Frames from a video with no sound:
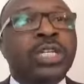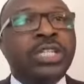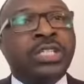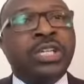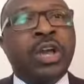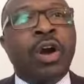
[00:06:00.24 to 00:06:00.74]

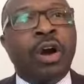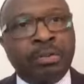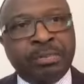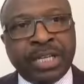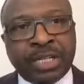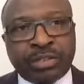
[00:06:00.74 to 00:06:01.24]
is the
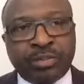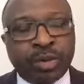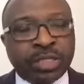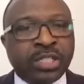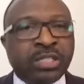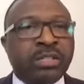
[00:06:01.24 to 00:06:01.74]
object,
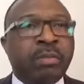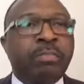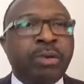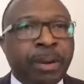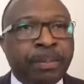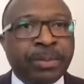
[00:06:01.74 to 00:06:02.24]
what is the
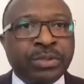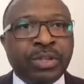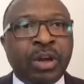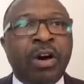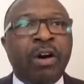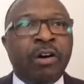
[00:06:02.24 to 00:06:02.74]
purpose
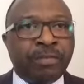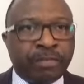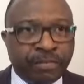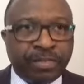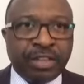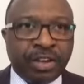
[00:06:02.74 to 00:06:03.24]
of
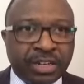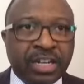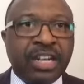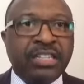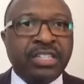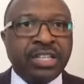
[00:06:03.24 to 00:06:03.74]
the
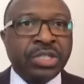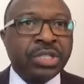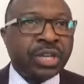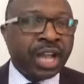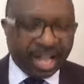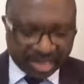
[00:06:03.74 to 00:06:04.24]

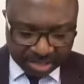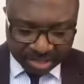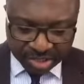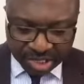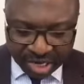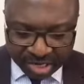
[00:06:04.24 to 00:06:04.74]
organization as a
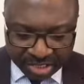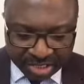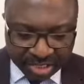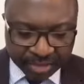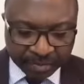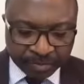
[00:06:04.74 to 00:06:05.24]

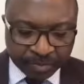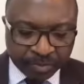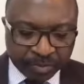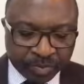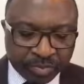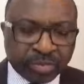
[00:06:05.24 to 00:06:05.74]
charity,
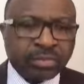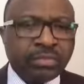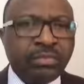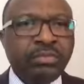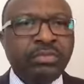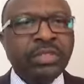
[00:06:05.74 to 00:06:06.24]

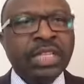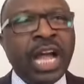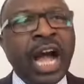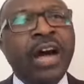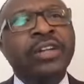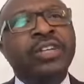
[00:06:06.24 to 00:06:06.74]

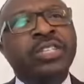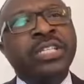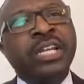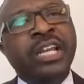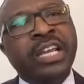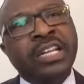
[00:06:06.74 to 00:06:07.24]
how does
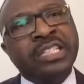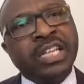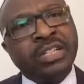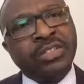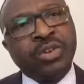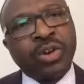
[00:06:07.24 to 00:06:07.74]
it
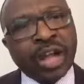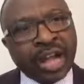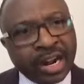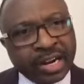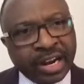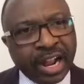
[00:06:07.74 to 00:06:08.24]
intend to
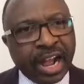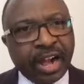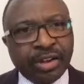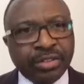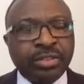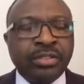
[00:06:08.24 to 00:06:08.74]
carry
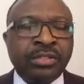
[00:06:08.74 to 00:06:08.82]
out